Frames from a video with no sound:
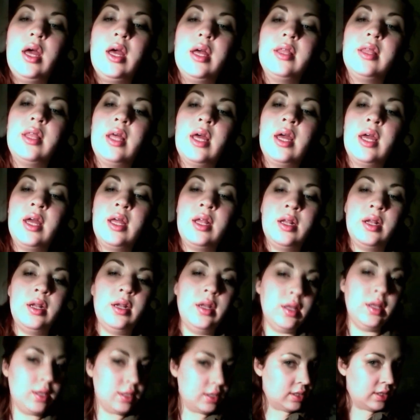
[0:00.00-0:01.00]
Then
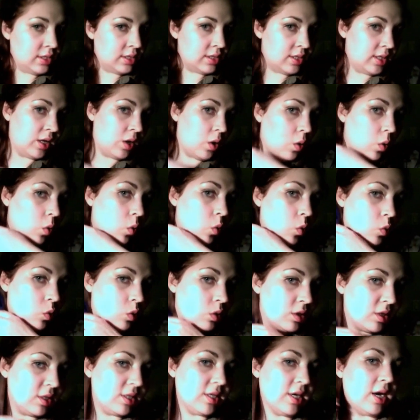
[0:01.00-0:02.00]
this is the
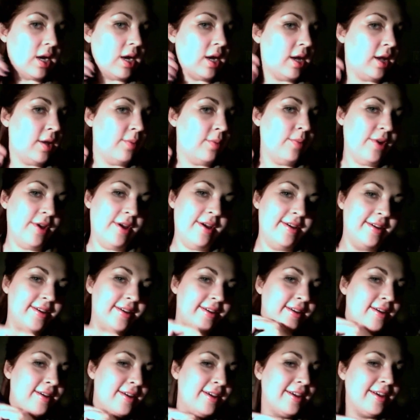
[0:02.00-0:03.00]
only time
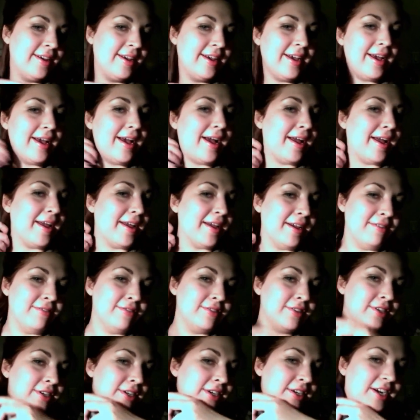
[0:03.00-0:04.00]
I
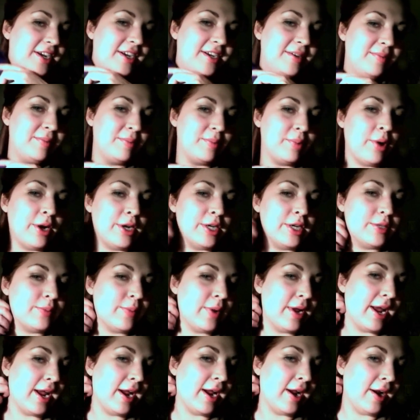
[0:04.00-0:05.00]
ever brush my
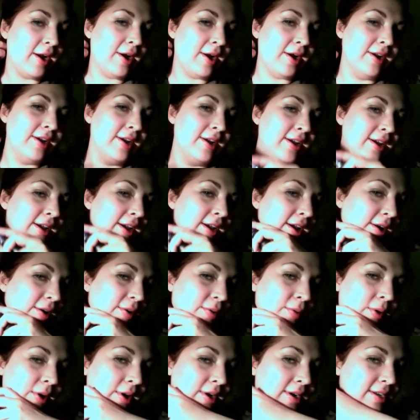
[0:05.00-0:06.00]
hair
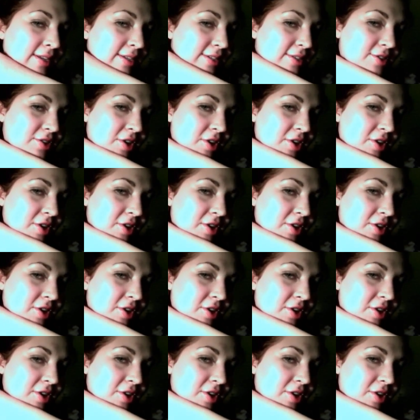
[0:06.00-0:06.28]
when it is